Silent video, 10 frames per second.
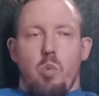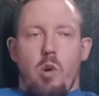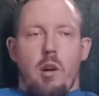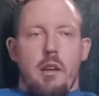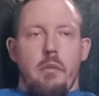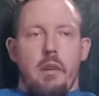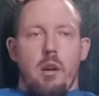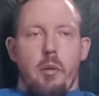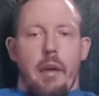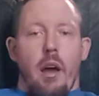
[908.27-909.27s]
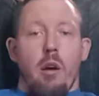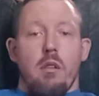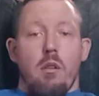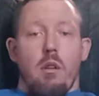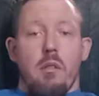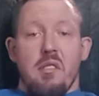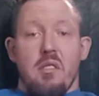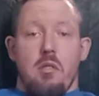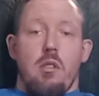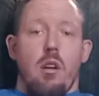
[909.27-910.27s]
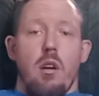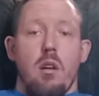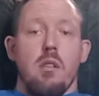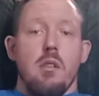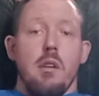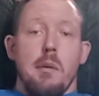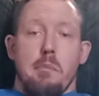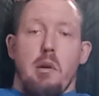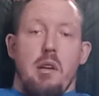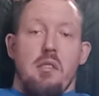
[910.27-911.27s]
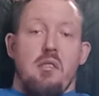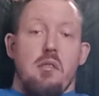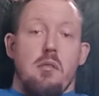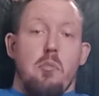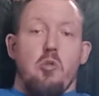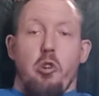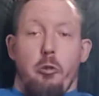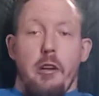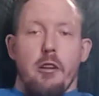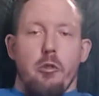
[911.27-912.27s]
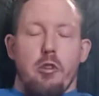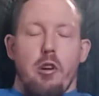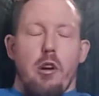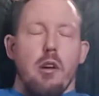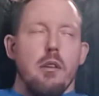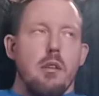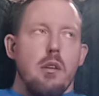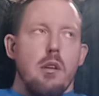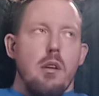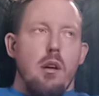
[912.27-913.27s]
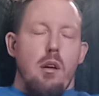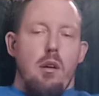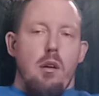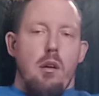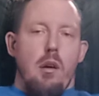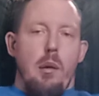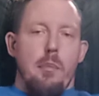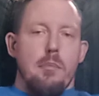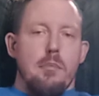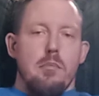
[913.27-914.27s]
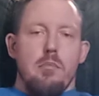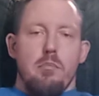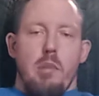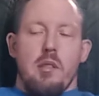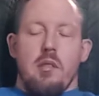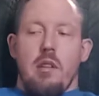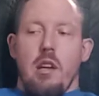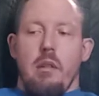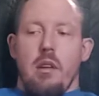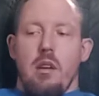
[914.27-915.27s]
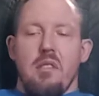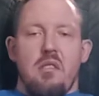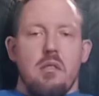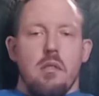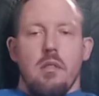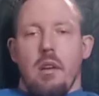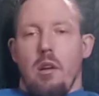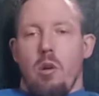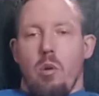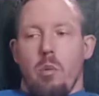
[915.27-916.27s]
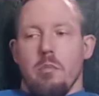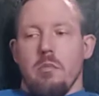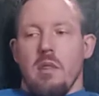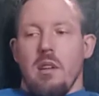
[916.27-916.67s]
But even though the alcohol is a drug, but it's the legal drug. But the thing is, you know,